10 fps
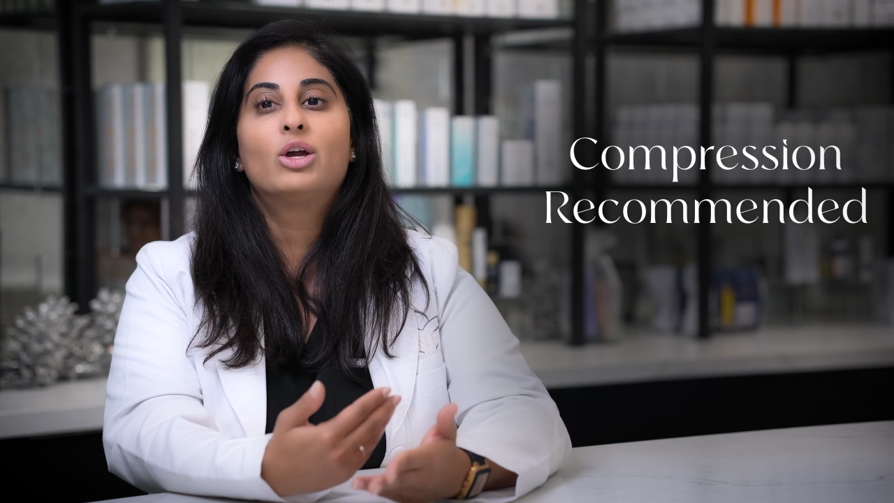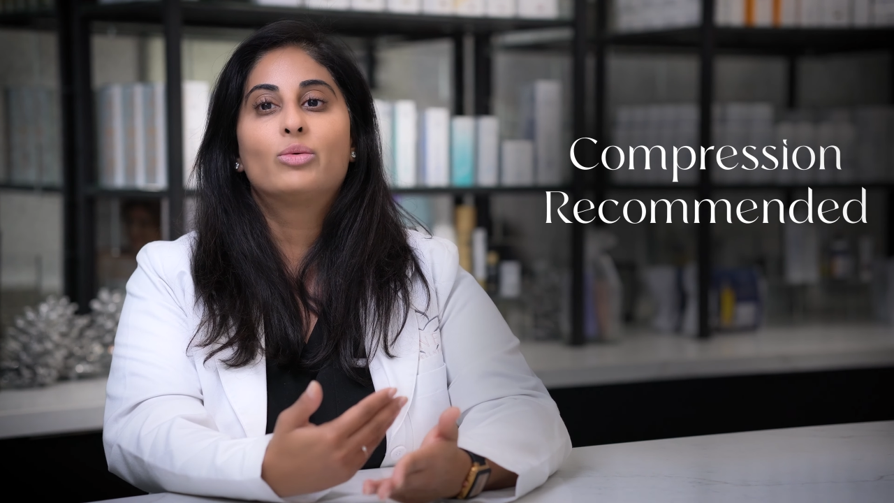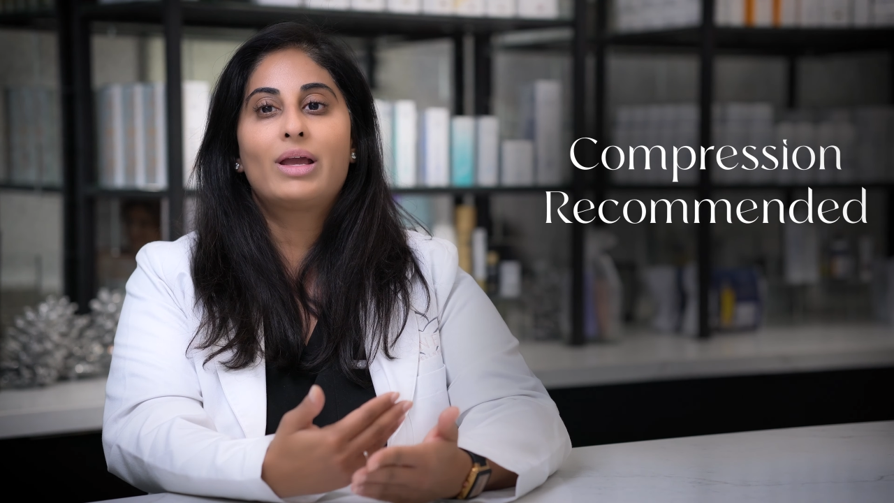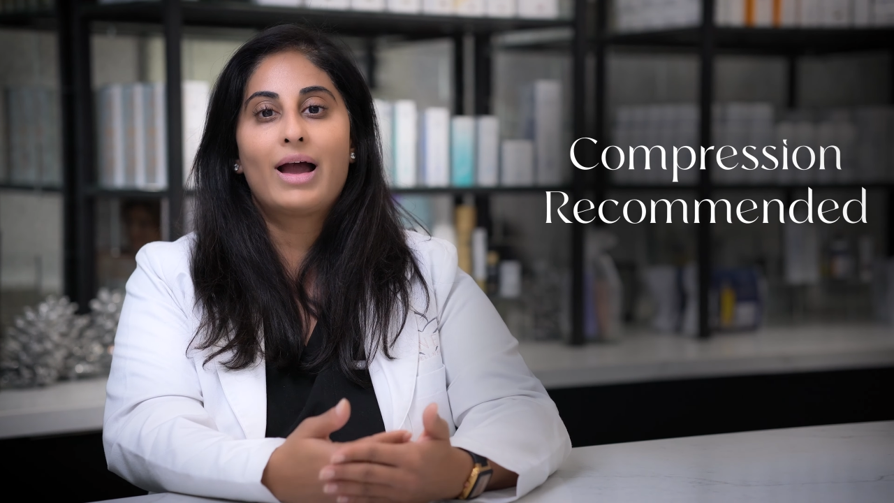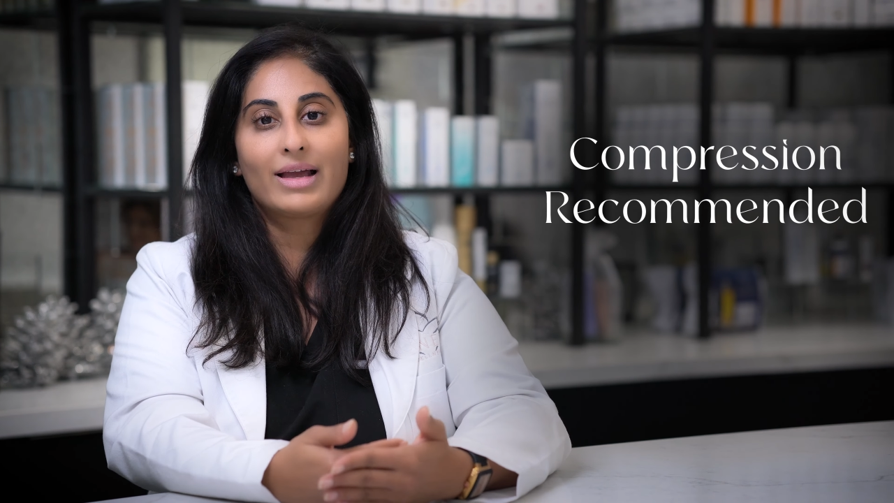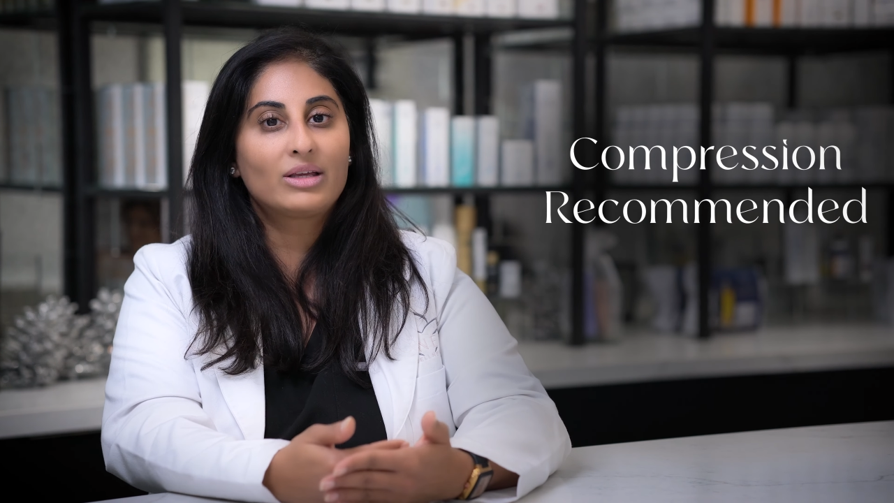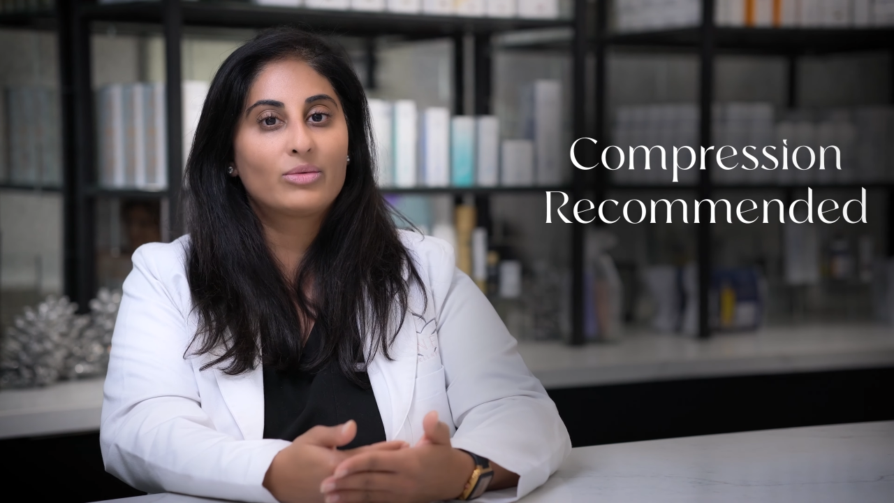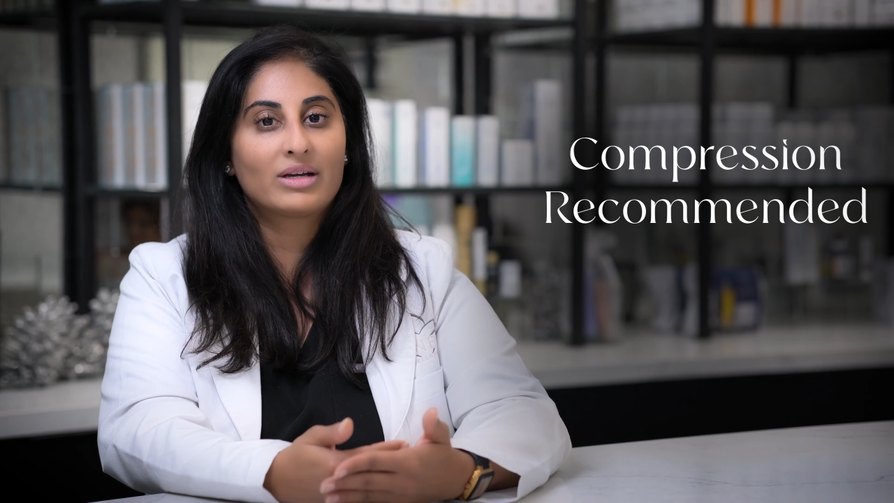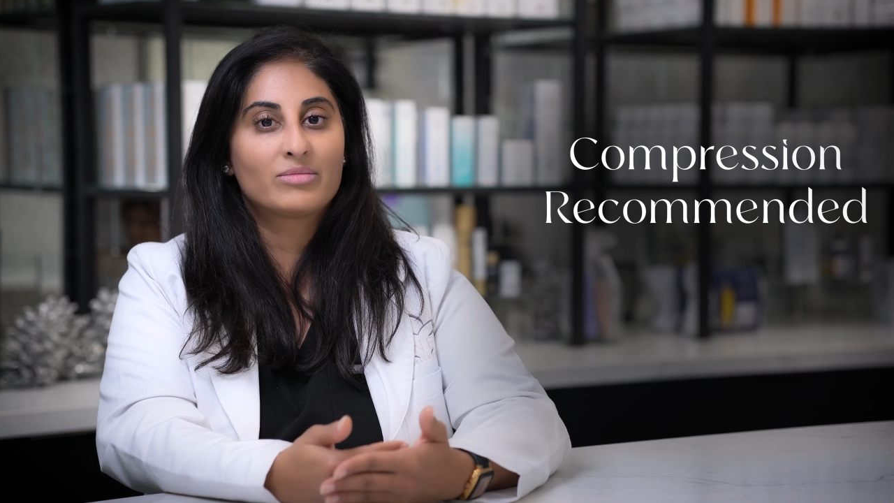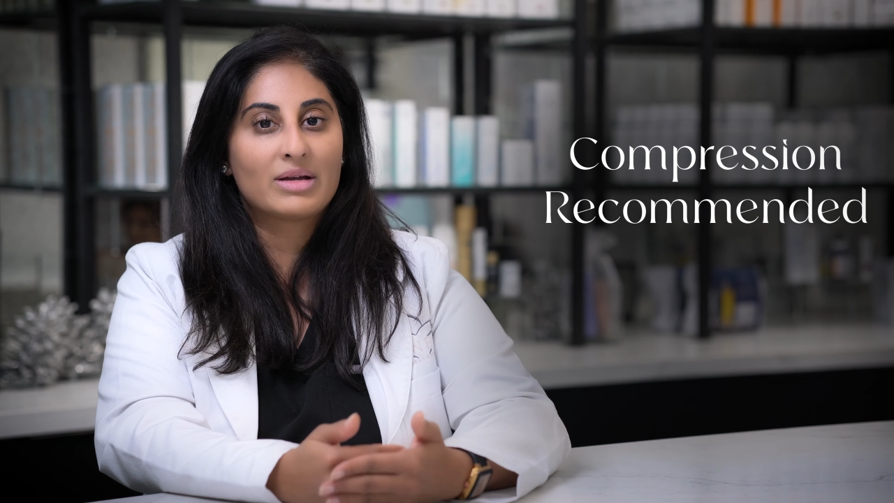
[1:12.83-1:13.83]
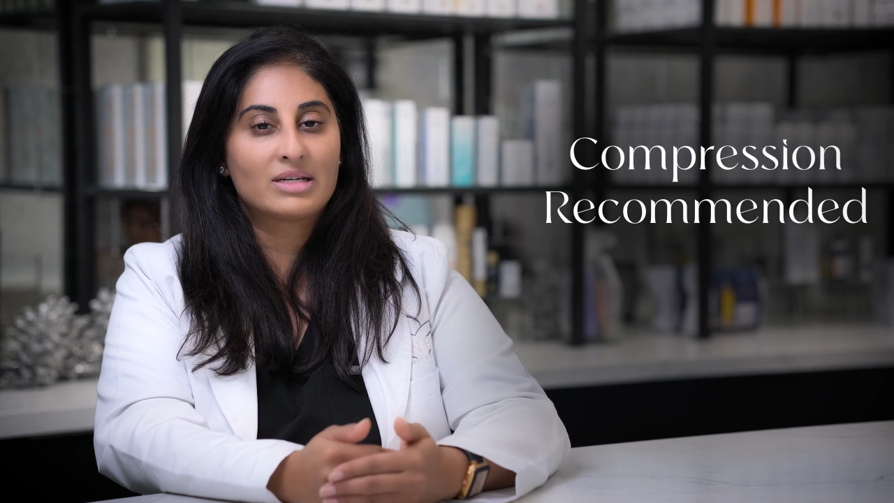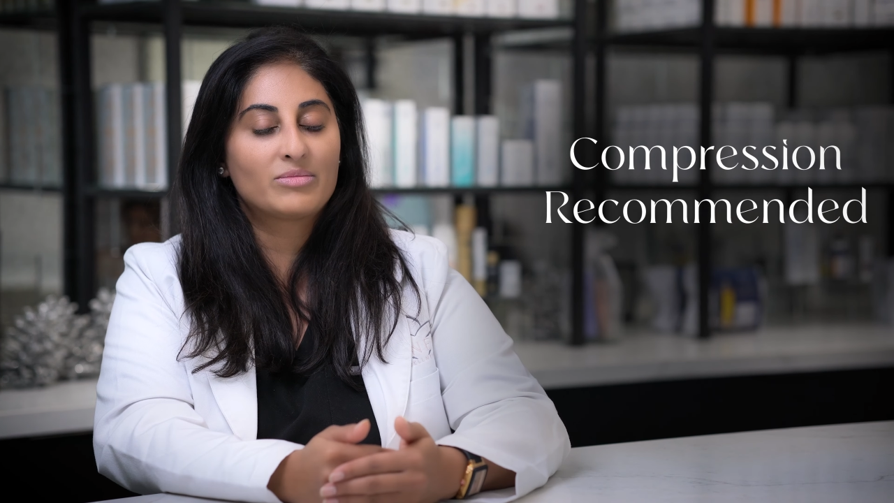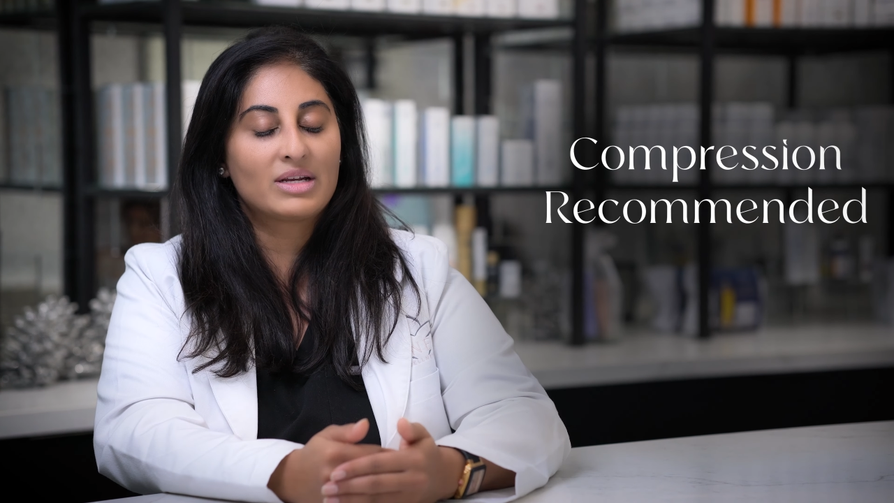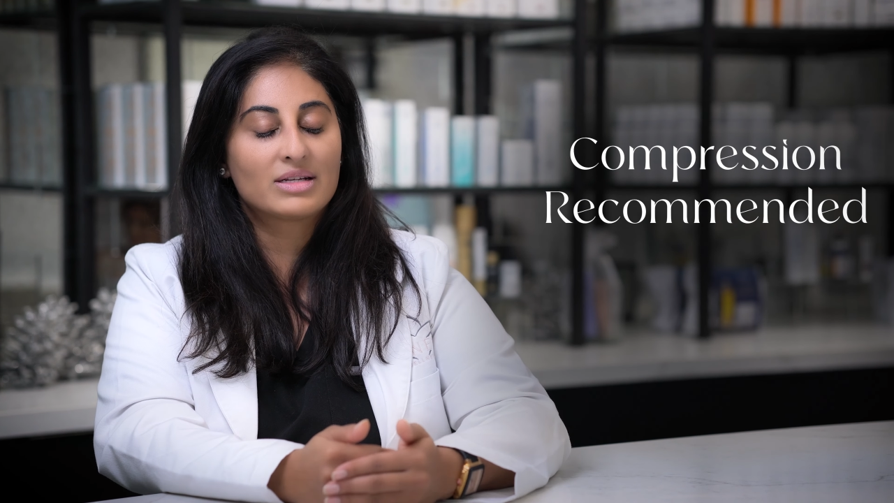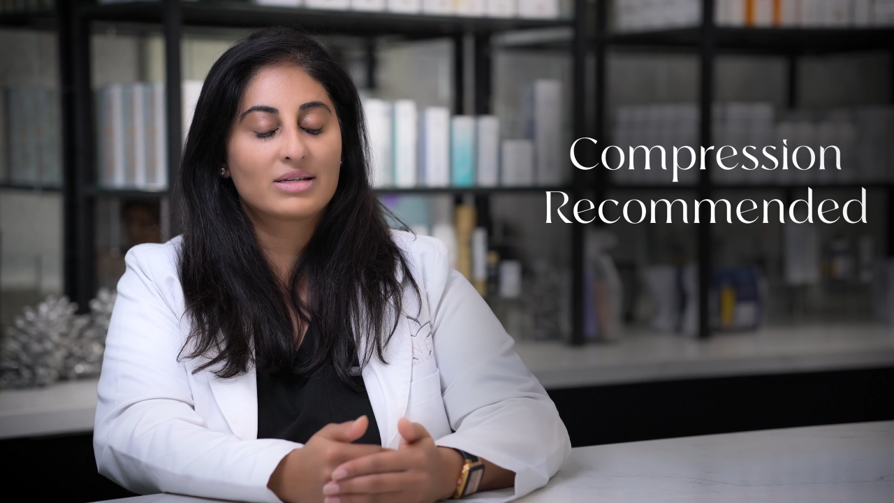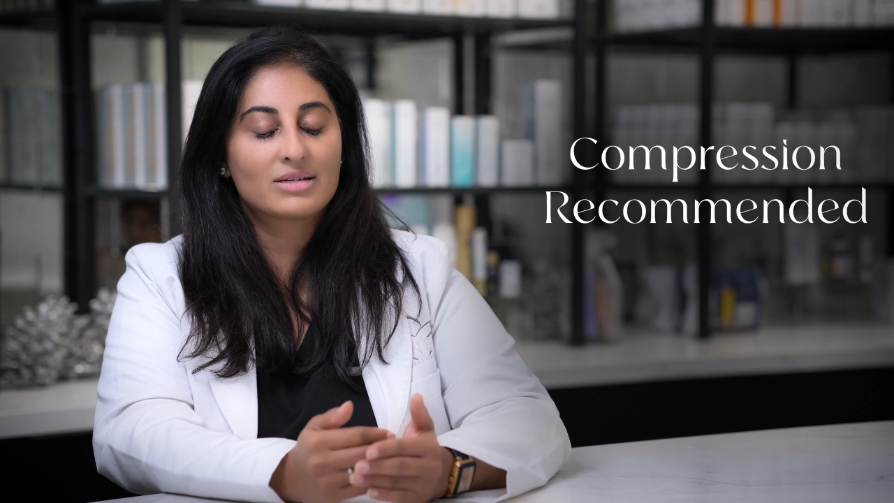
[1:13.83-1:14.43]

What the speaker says: we highly recommend it because